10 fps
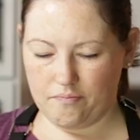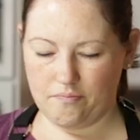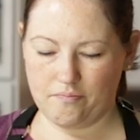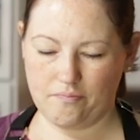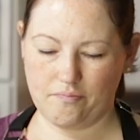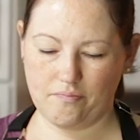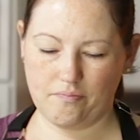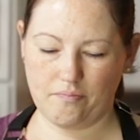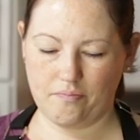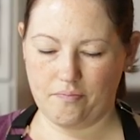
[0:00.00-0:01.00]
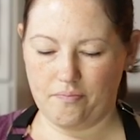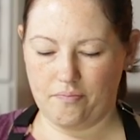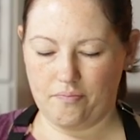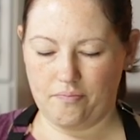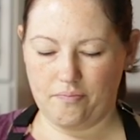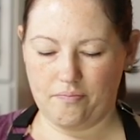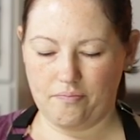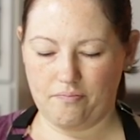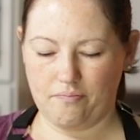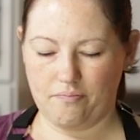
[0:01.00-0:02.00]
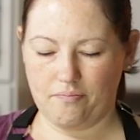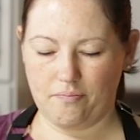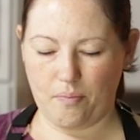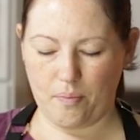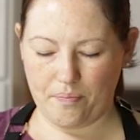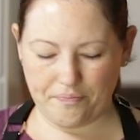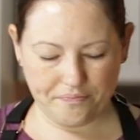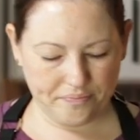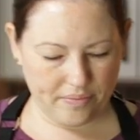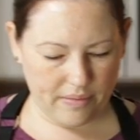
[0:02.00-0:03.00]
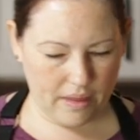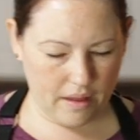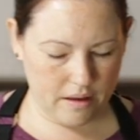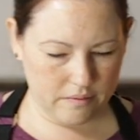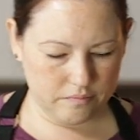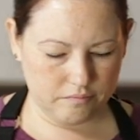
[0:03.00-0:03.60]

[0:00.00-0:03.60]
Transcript: Nobody speaks.